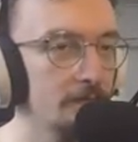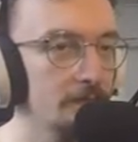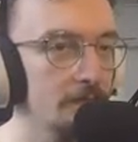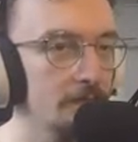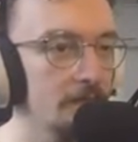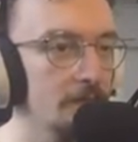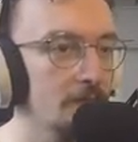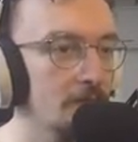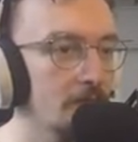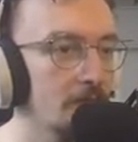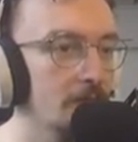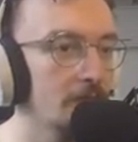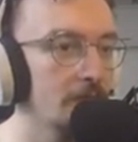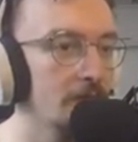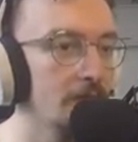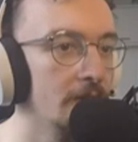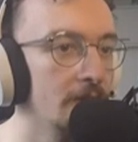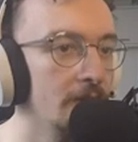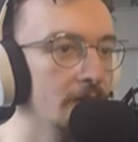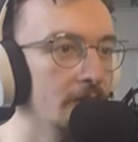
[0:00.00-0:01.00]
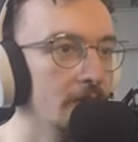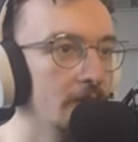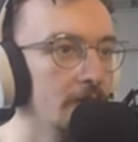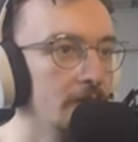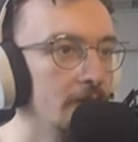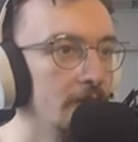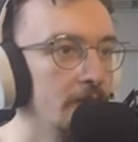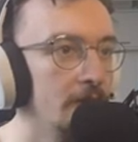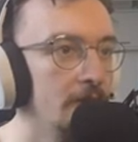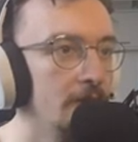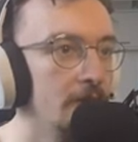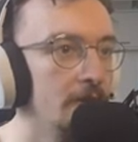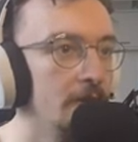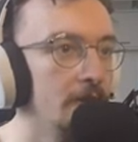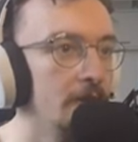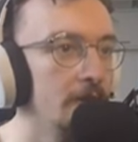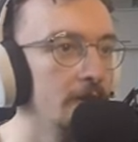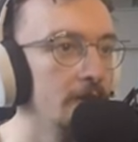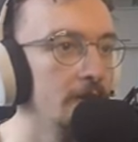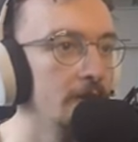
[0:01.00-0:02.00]

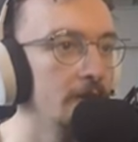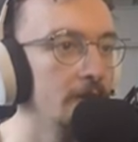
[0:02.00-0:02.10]
Nobody speaks.